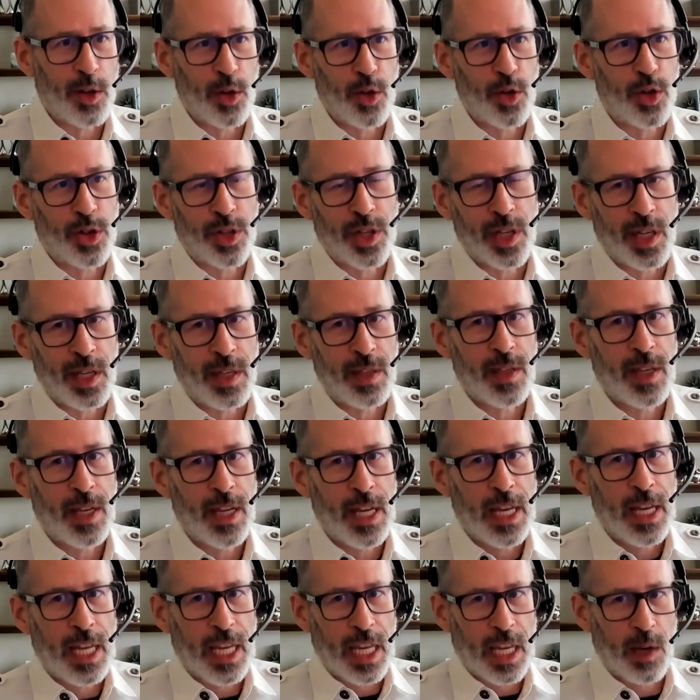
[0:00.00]
Usually
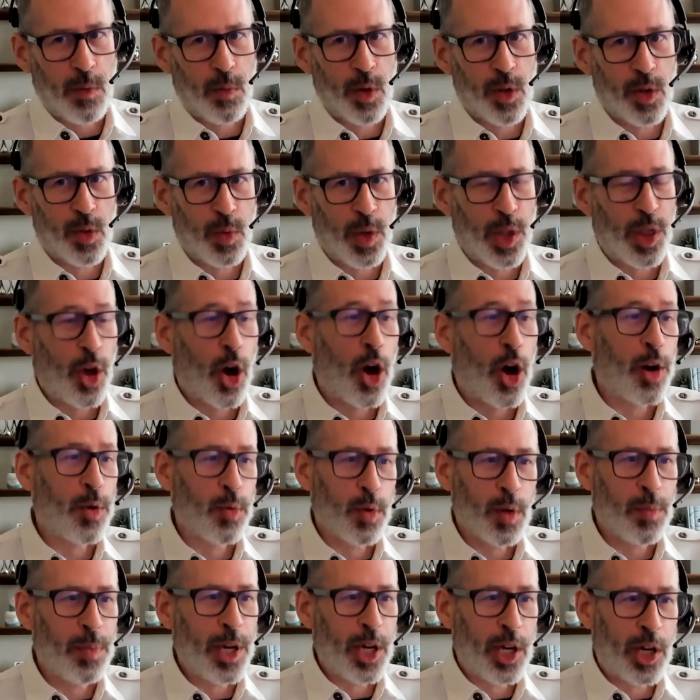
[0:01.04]
it was we thought
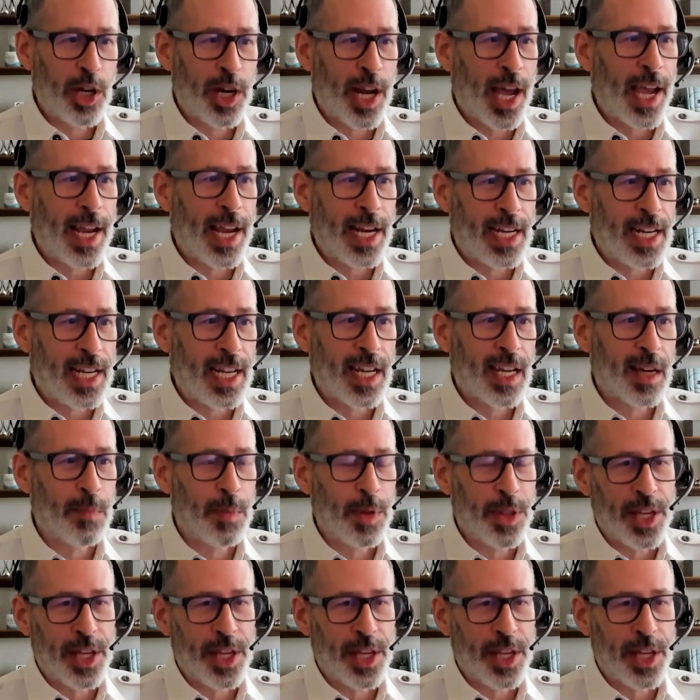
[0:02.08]
it would be a good idea,